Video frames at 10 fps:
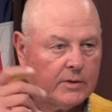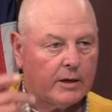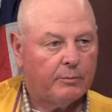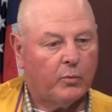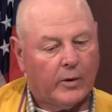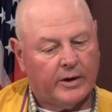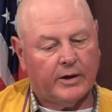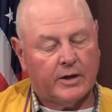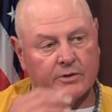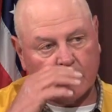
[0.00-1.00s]
take what it
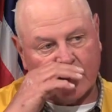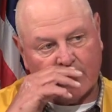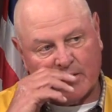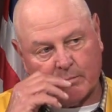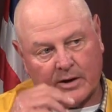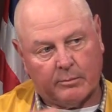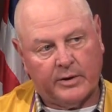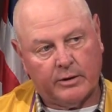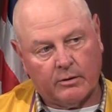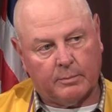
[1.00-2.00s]
is. You got to be about a
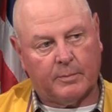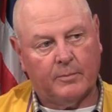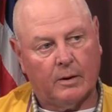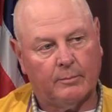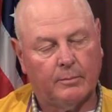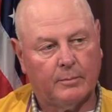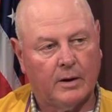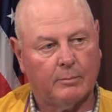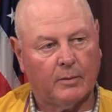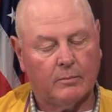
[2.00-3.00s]
meter
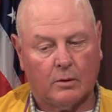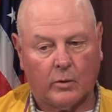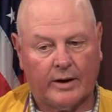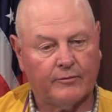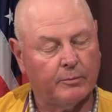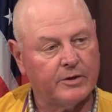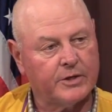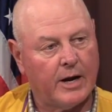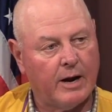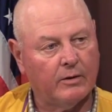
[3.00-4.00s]
away from the
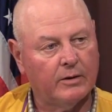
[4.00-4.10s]
child.